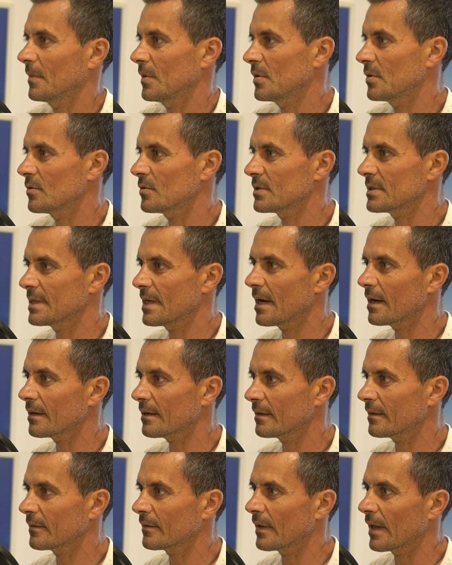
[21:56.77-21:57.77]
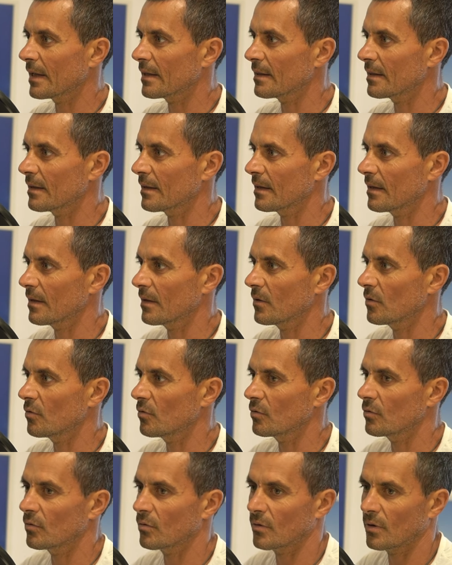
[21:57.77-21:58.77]
you start and you
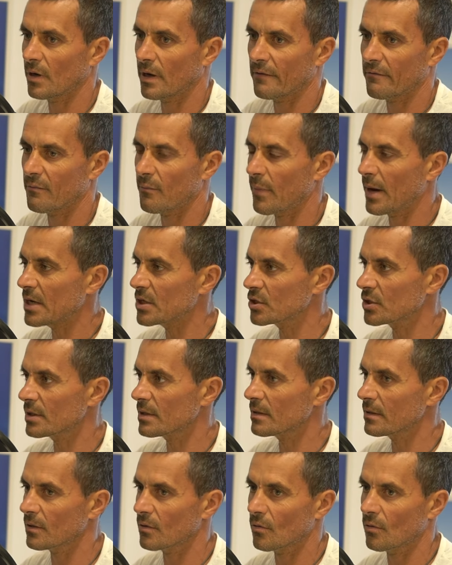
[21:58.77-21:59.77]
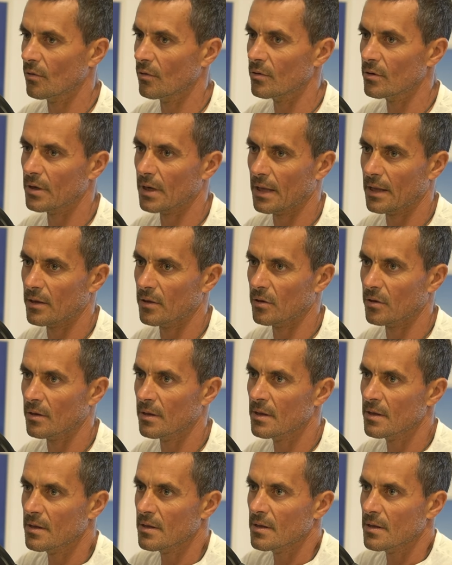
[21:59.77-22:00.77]
have passion, you learn, and,
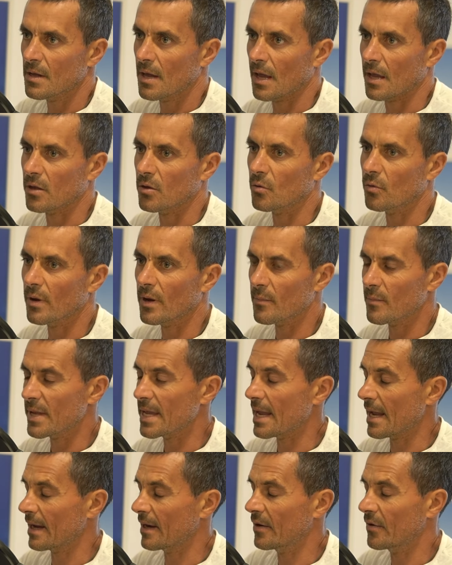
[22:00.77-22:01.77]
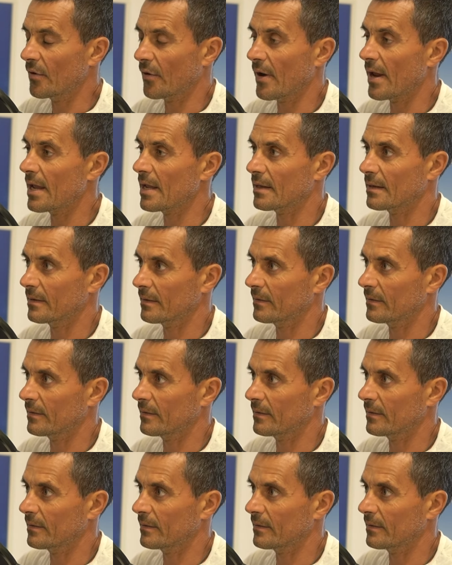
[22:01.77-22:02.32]
you will be a great